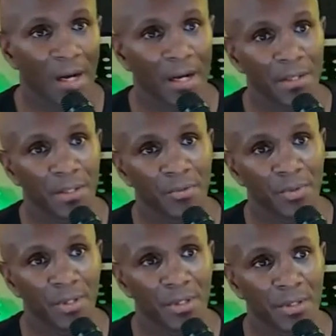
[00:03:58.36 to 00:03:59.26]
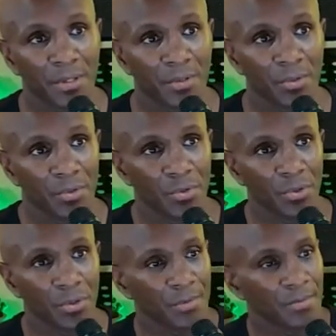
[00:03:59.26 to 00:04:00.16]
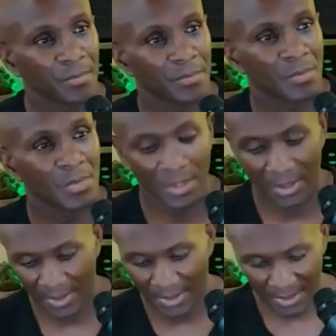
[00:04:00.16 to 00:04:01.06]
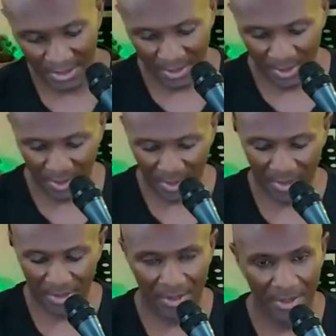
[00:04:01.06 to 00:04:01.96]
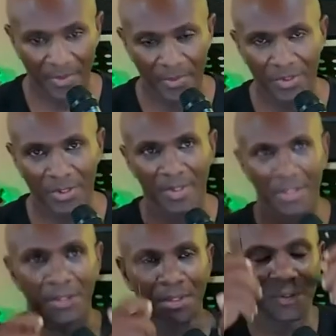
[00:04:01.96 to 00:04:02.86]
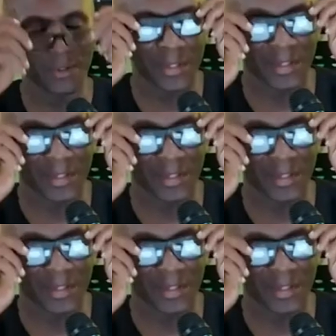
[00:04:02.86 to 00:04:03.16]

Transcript: as it relates to let me put on my glasses here